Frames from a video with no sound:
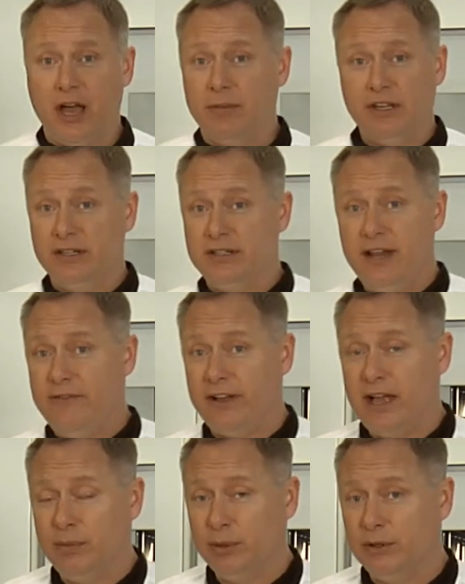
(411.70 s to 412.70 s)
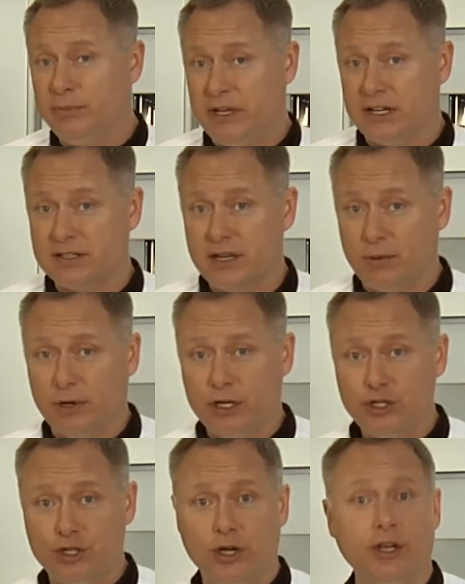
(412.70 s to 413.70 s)
up, they just have a couple of minutes. I want
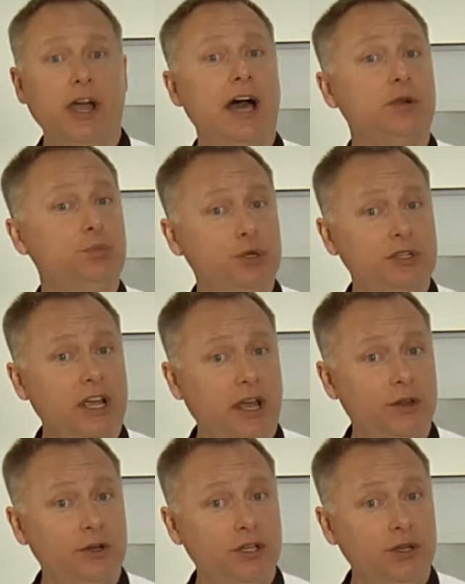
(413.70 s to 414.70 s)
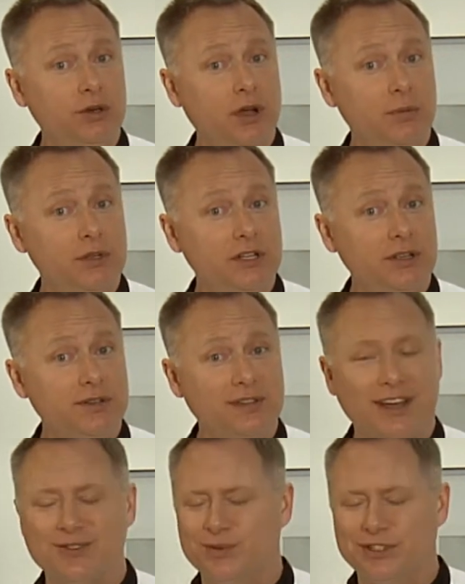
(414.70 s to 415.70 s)
to show you how to put together a cucumber dill
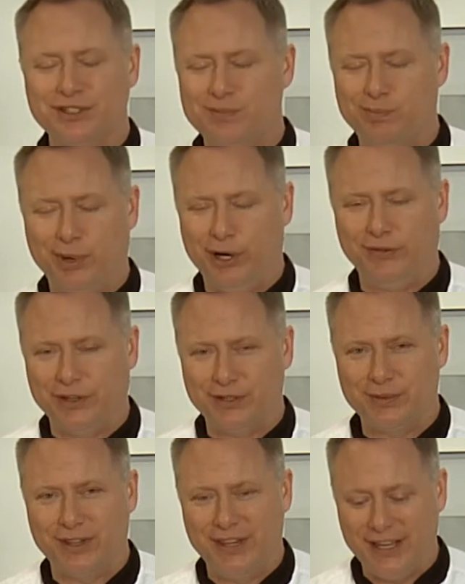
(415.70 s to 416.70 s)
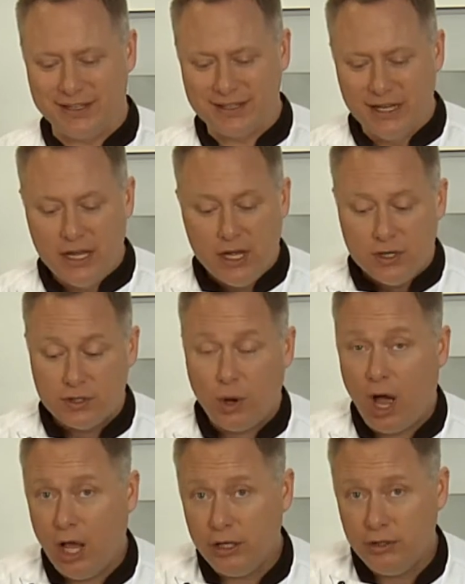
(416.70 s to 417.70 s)
sauce, which is perfect with these. So
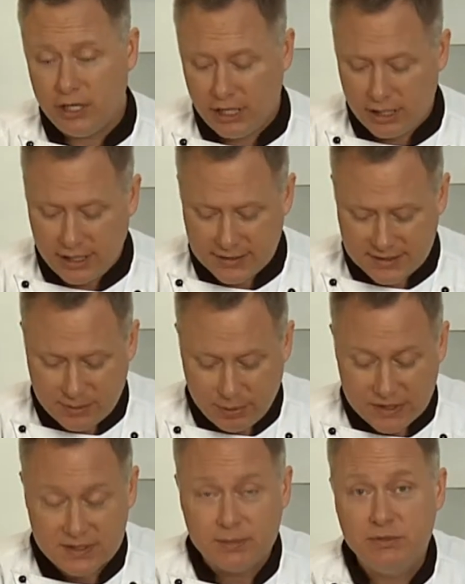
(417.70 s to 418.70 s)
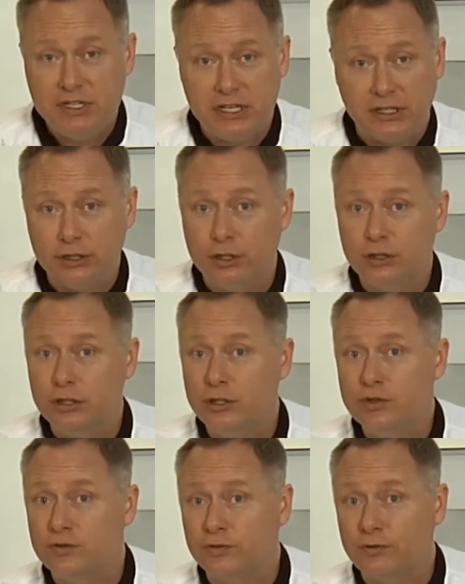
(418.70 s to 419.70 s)
all you need is simply some dill. You can
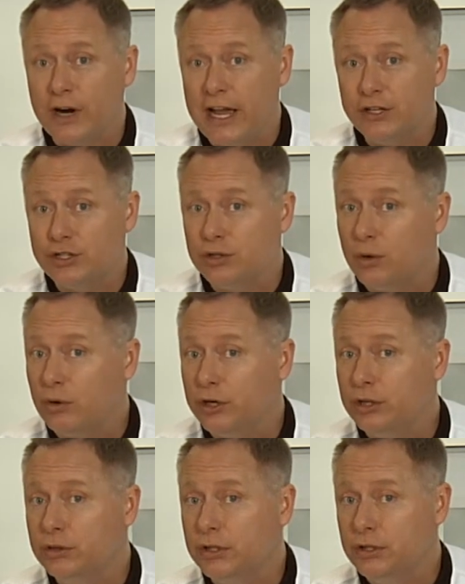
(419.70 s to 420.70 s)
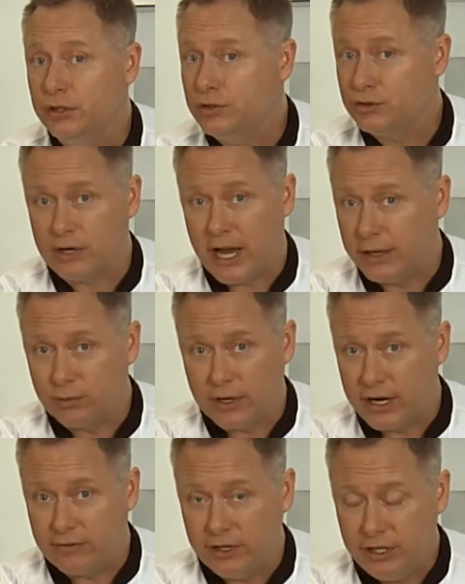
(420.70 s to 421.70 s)
use fresh or you can use dried, whatever